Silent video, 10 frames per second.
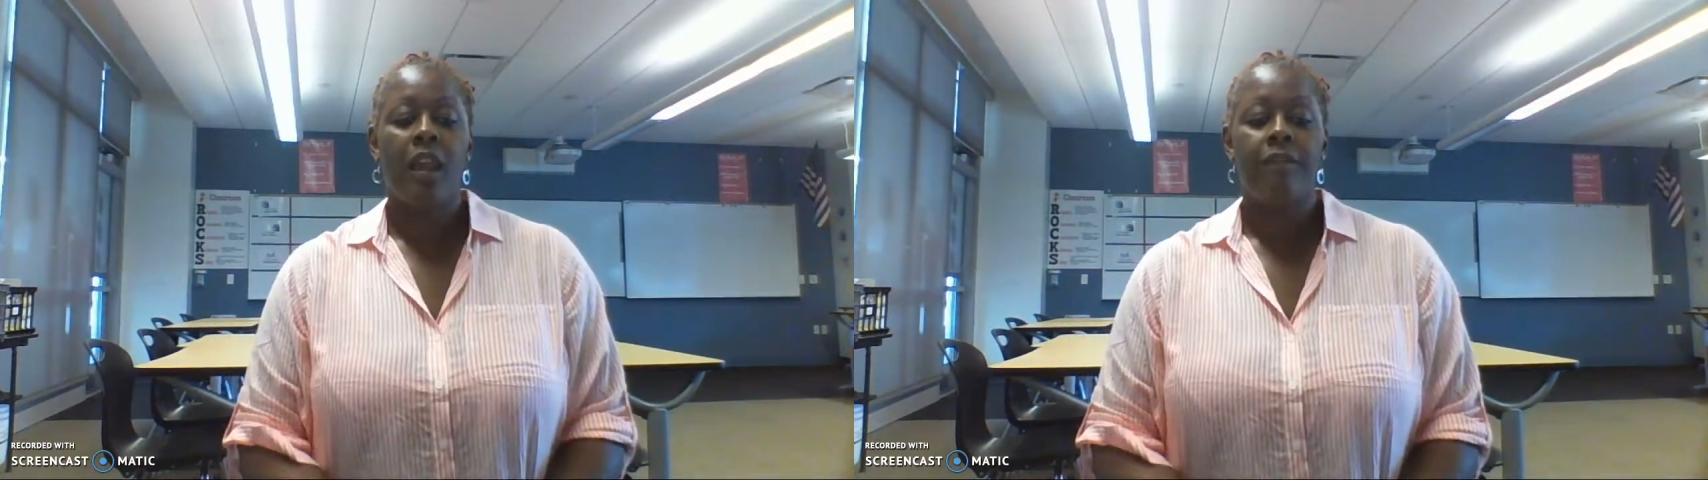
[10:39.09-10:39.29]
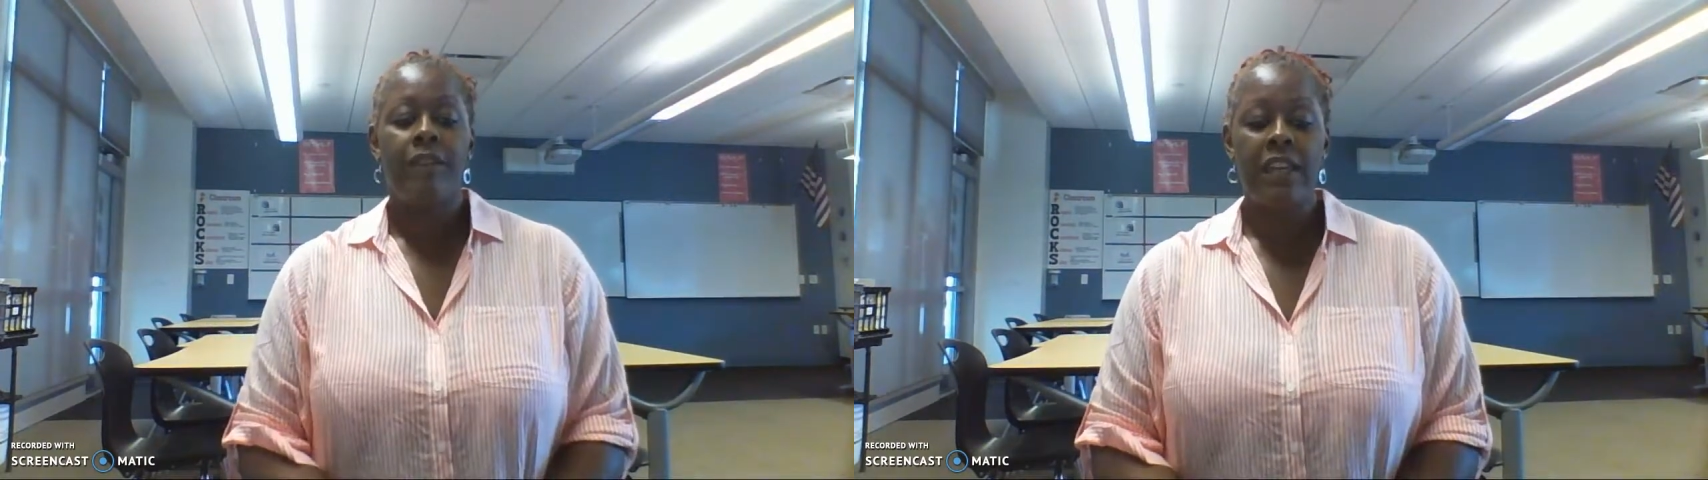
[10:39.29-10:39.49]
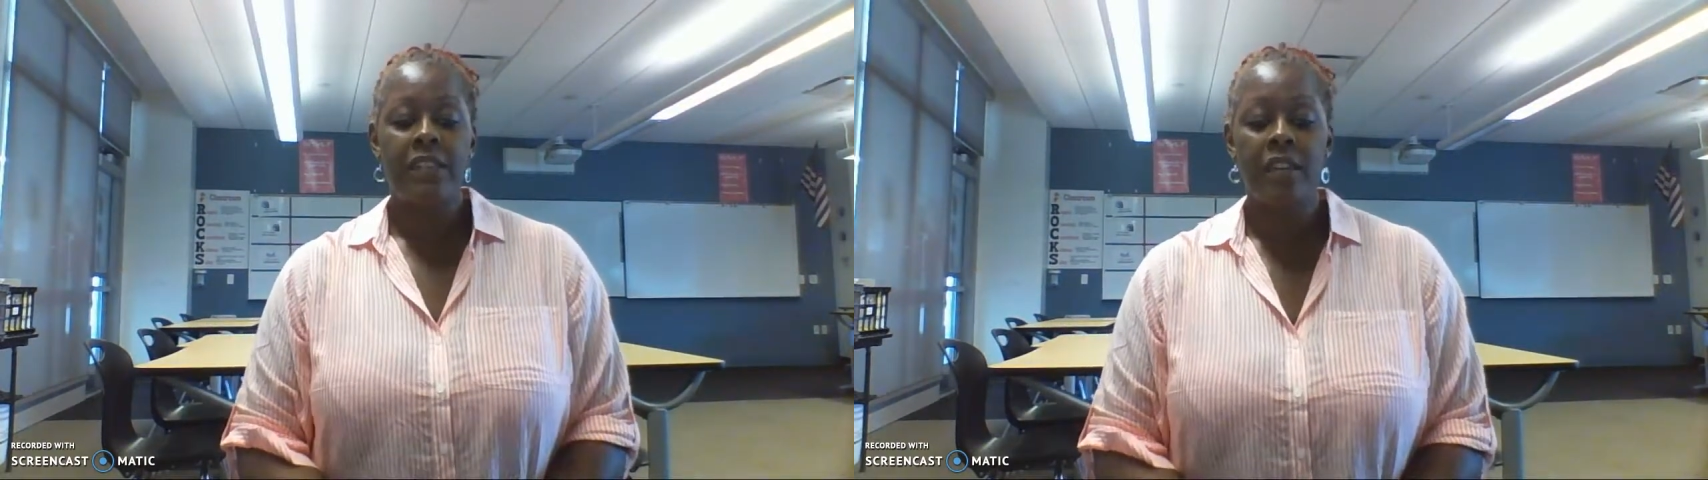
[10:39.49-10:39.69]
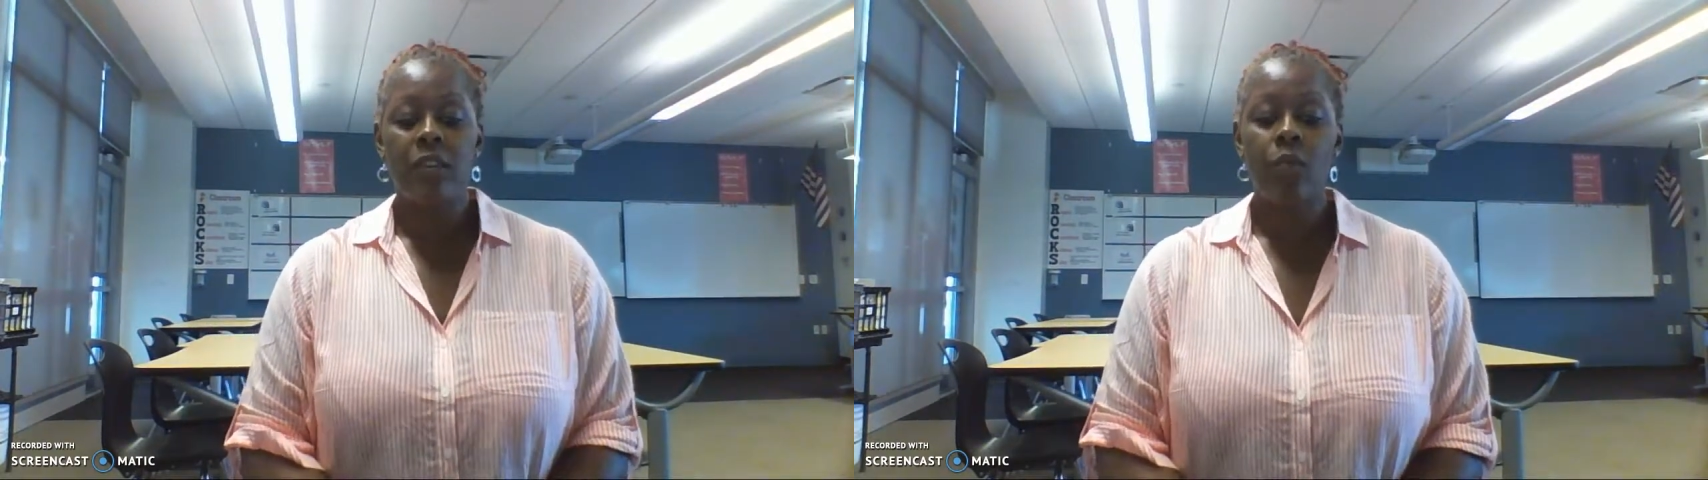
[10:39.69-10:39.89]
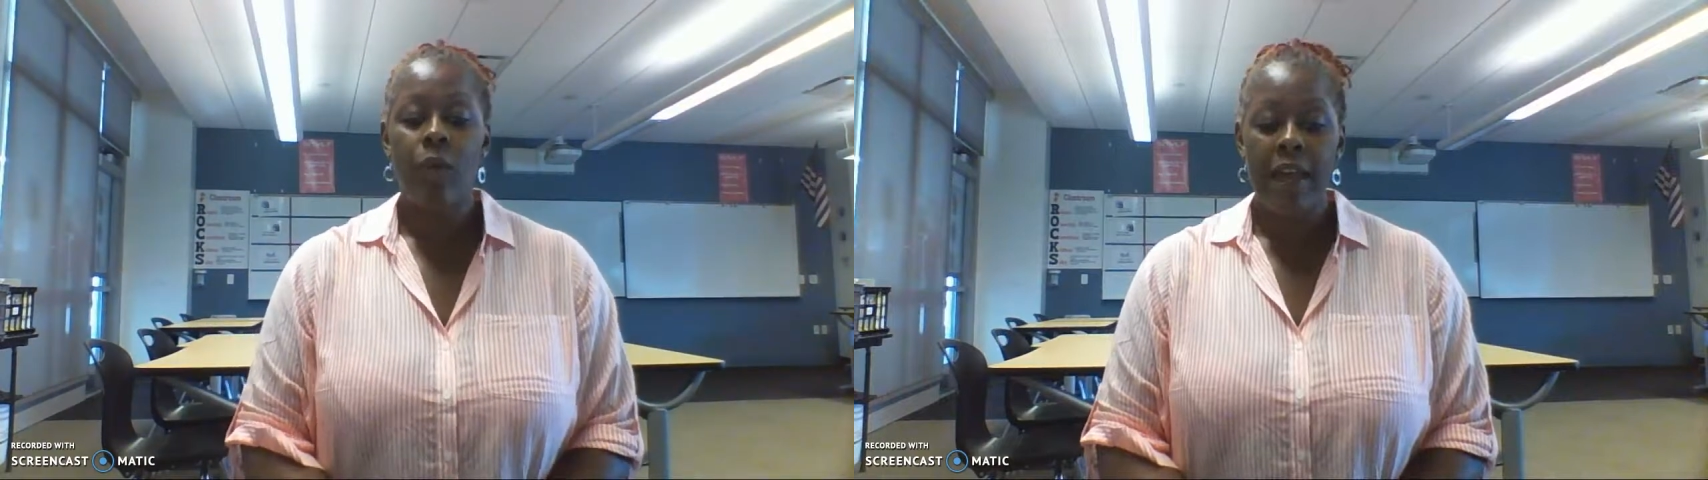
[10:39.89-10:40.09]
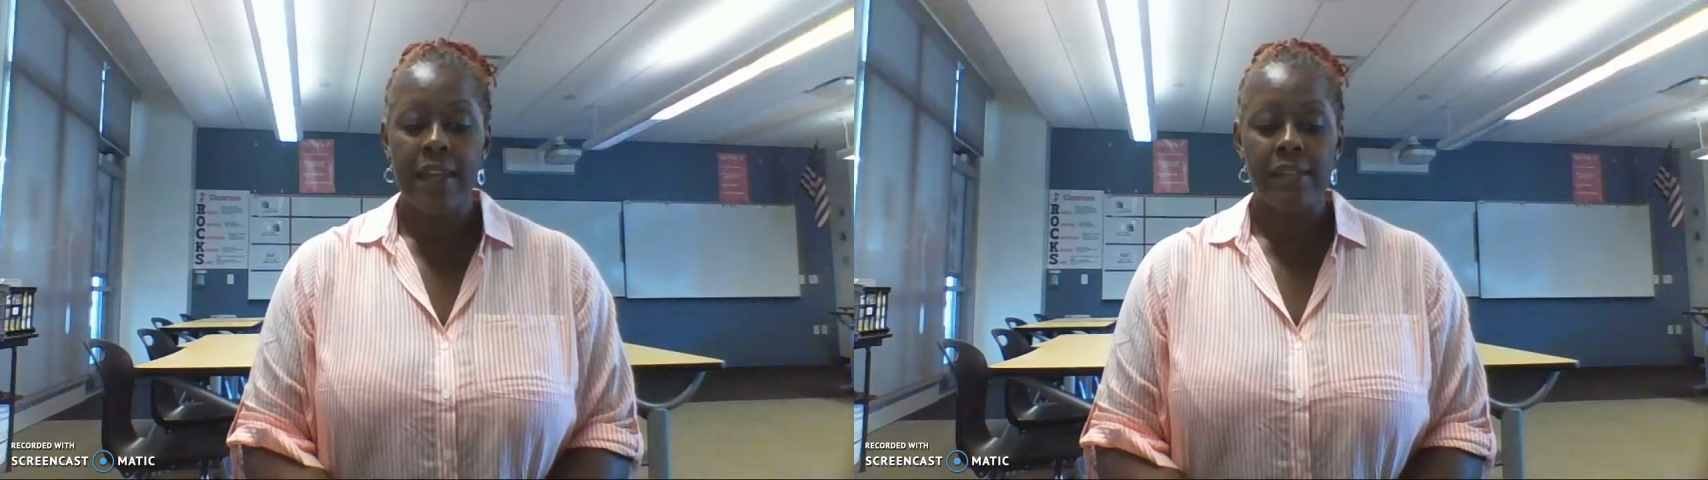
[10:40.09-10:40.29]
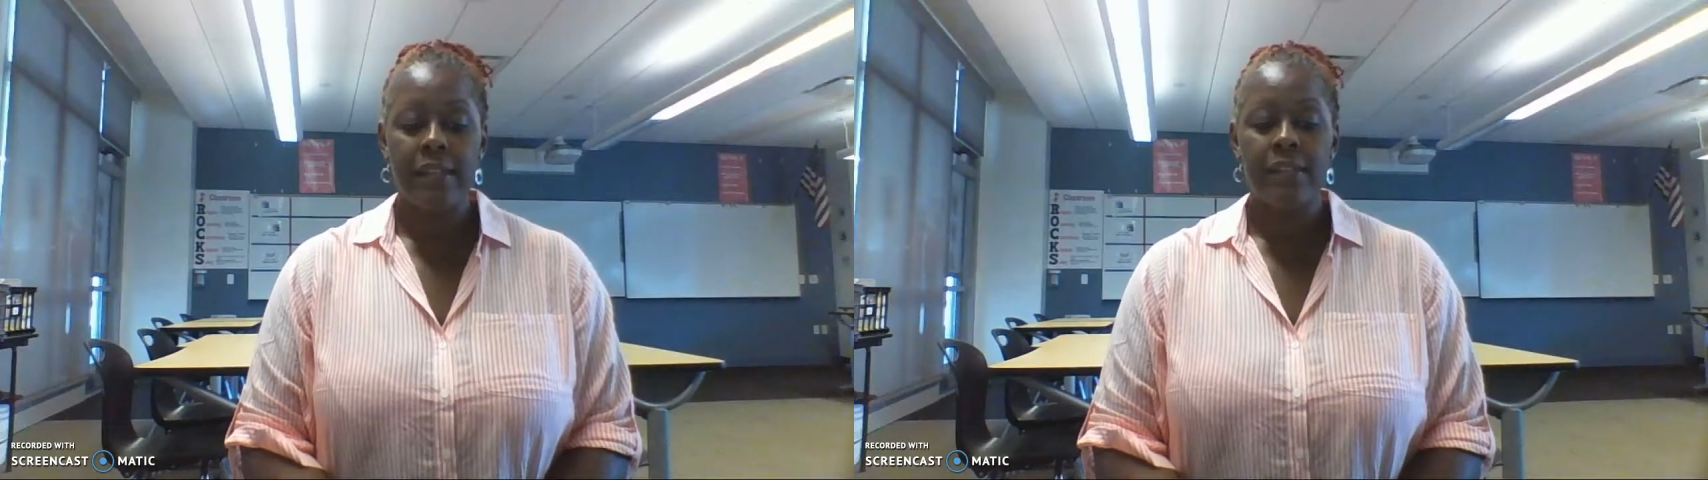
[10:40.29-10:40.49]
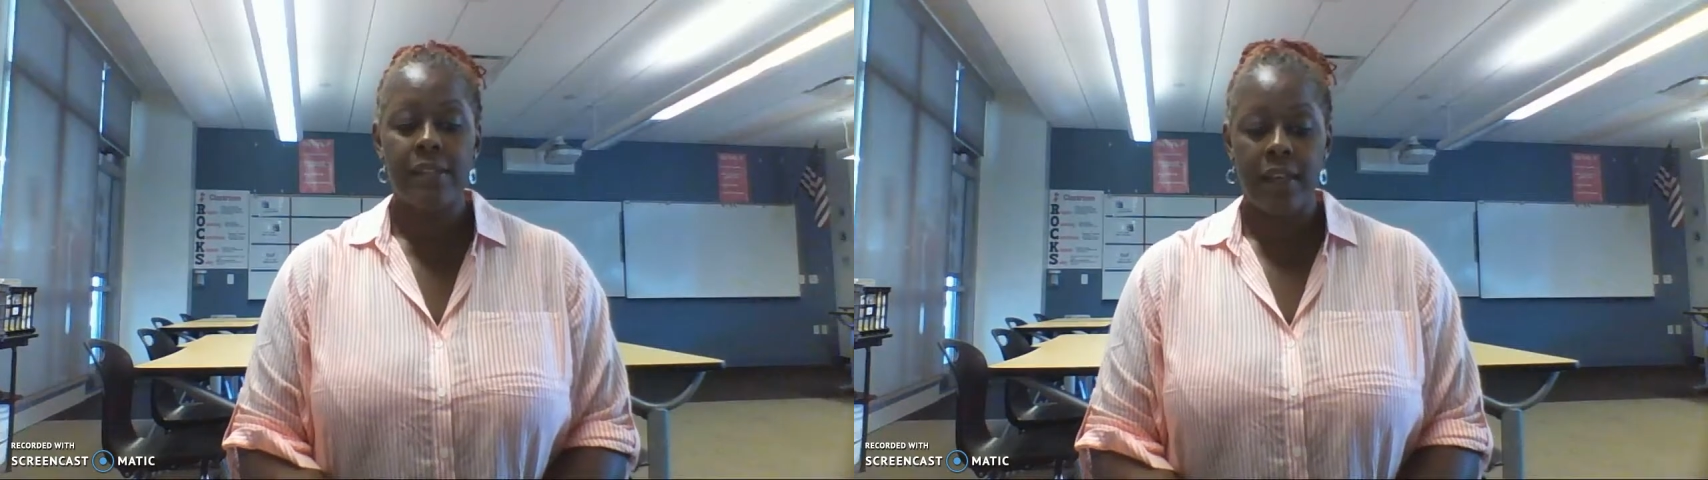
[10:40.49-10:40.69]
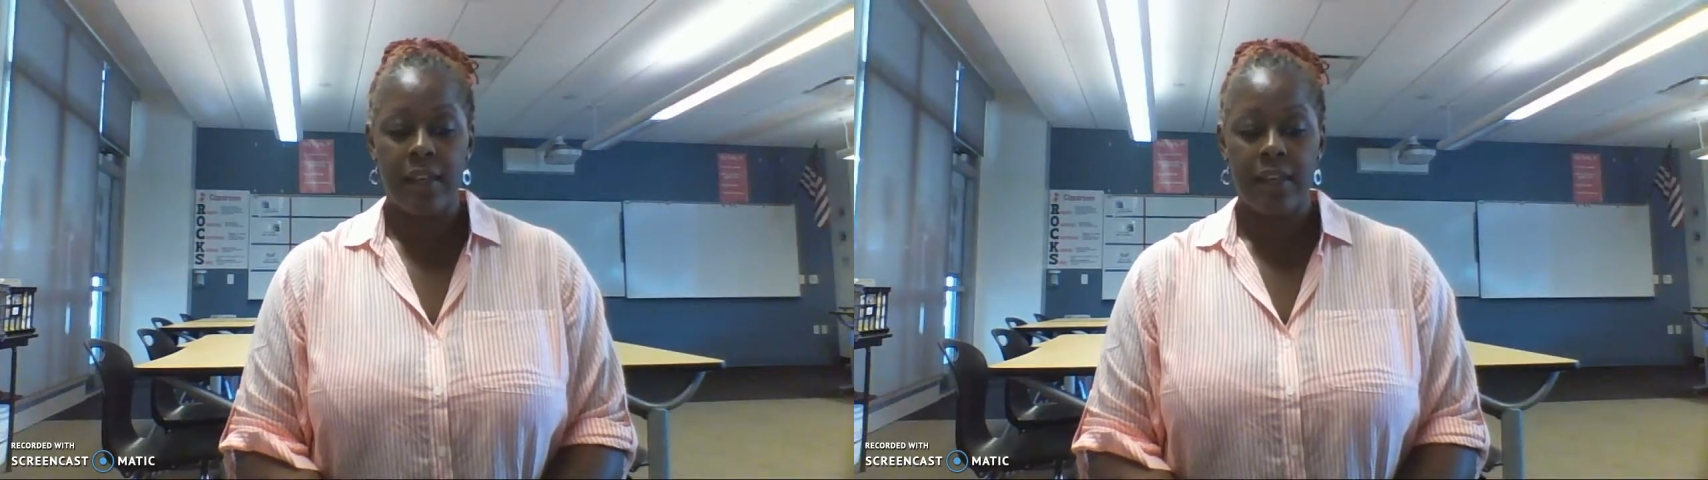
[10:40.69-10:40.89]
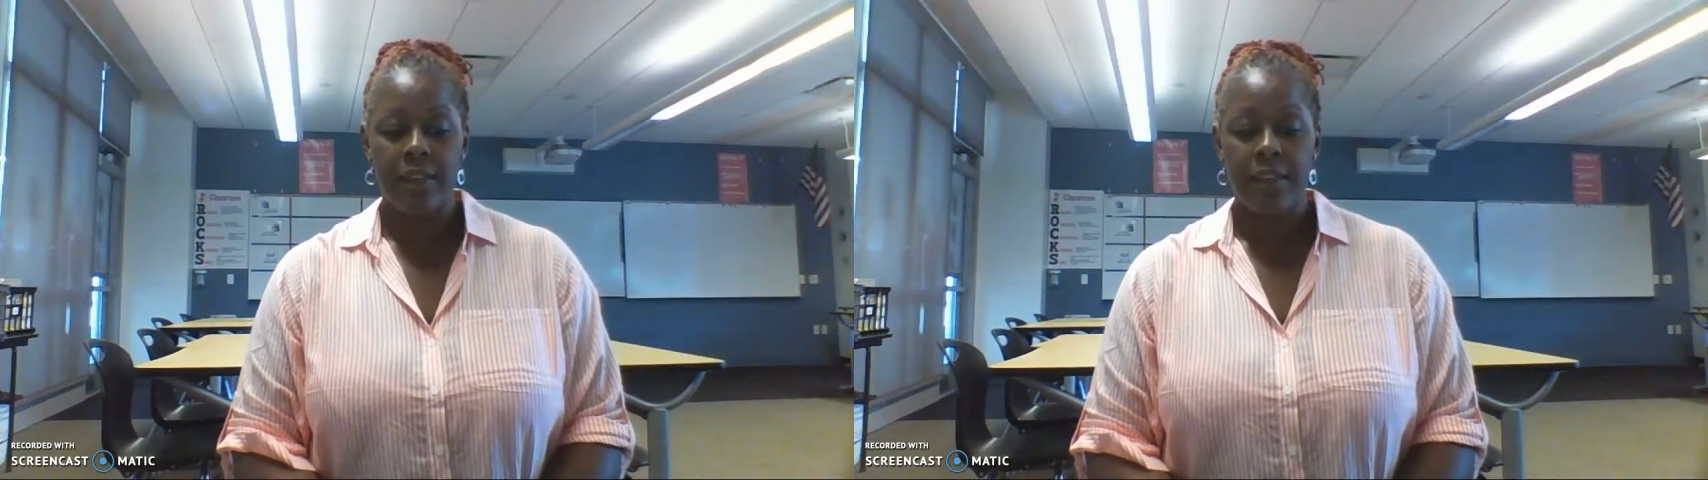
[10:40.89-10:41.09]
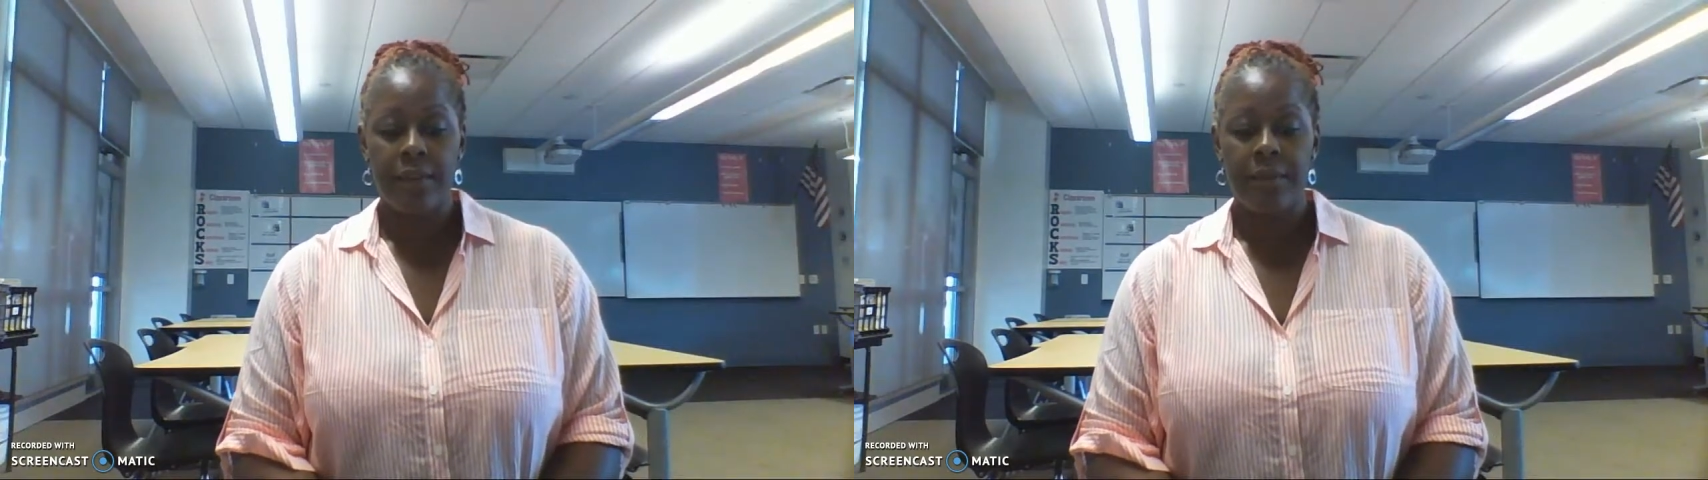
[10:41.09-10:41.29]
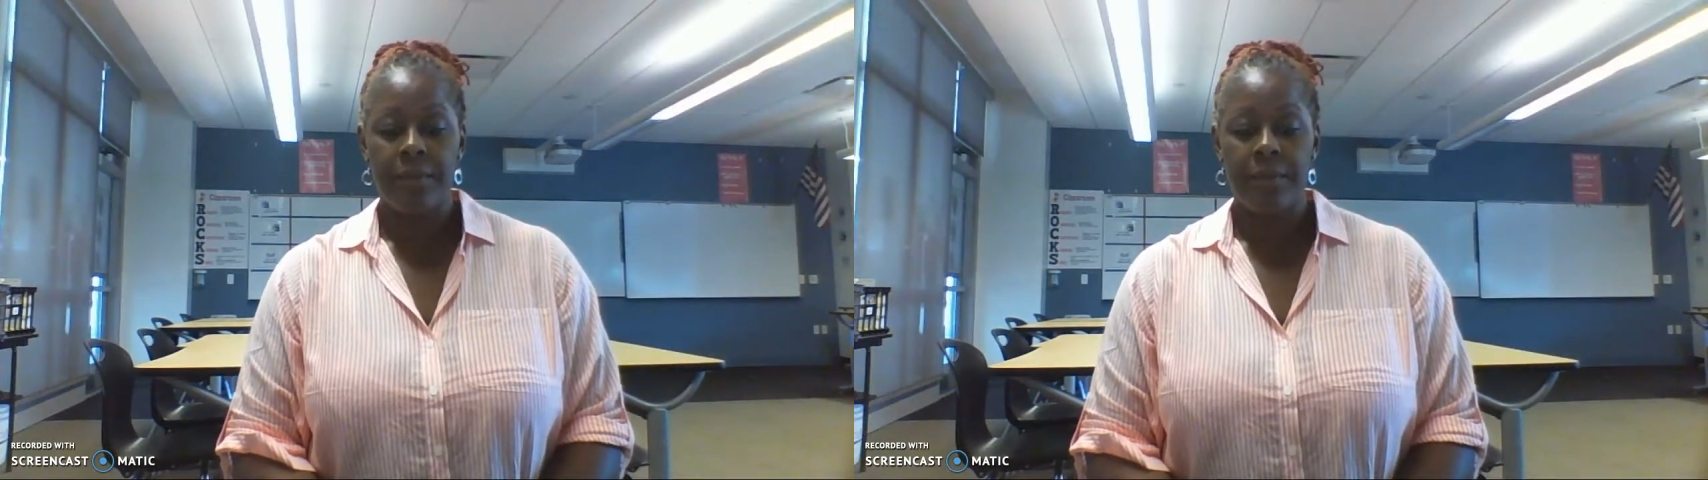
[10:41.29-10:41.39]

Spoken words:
Facing the rising sun